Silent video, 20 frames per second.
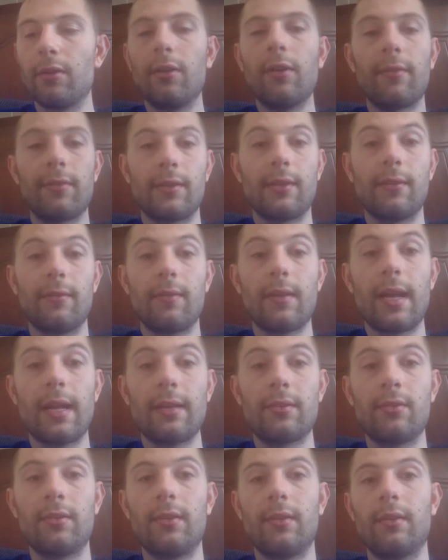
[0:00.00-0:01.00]
good enough
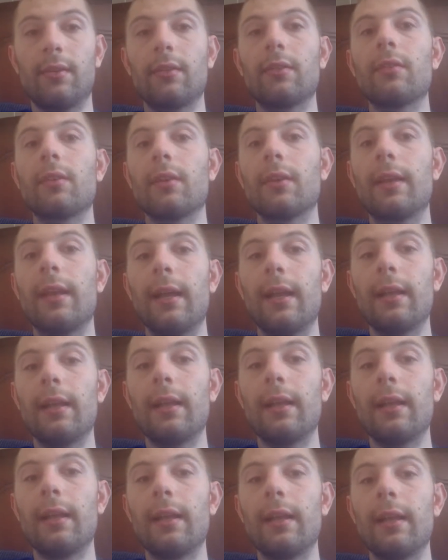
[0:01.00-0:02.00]
to actually to
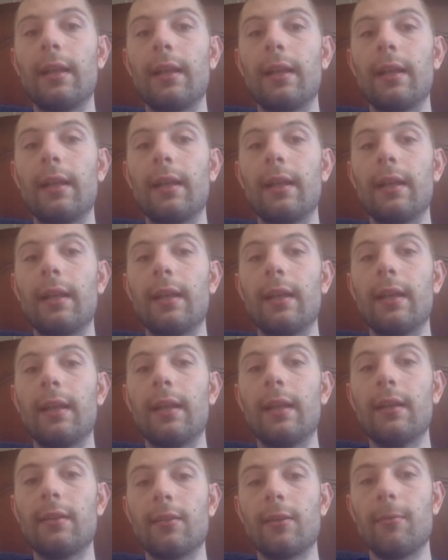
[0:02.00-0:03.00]
kill some of them,
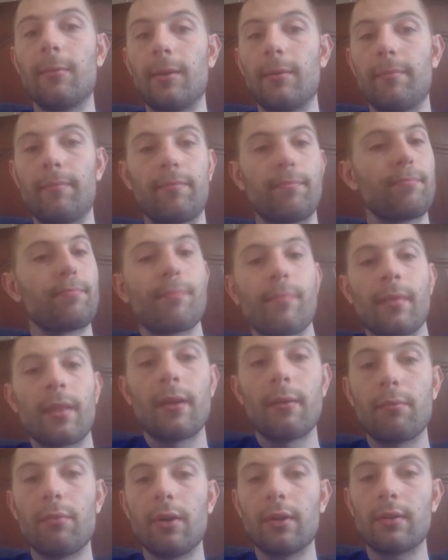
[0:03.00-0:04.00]
but
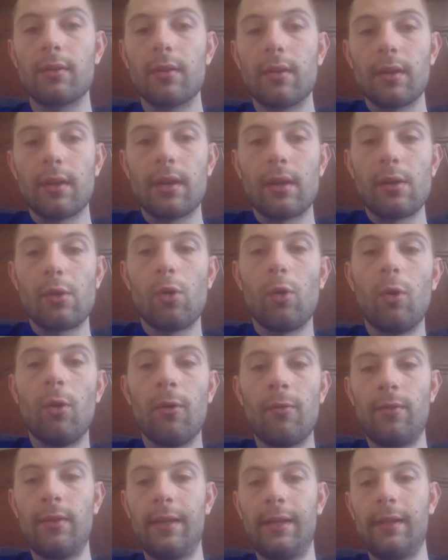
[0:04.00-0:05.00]
hopefully
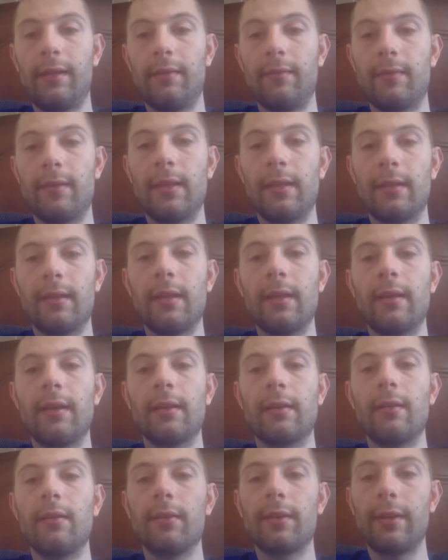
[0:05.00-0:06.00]
they got
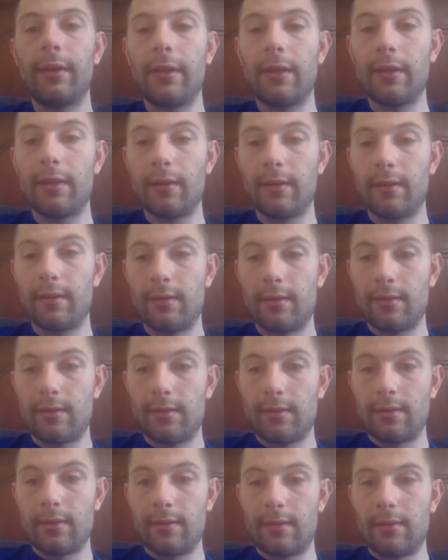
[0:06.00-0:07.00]
lucky.
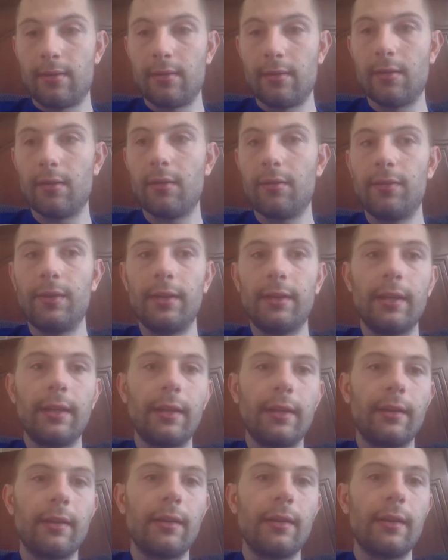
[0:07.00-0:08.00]
Hopefully they
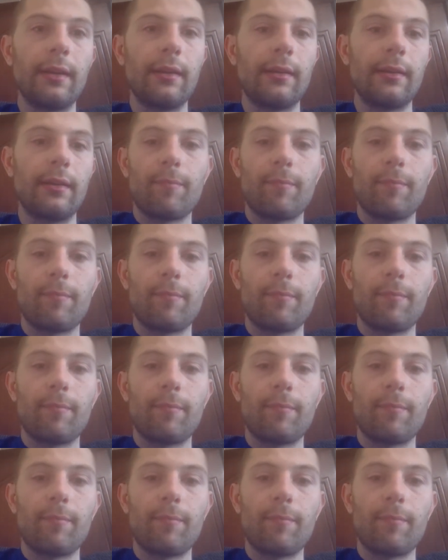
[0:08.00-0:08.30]
did,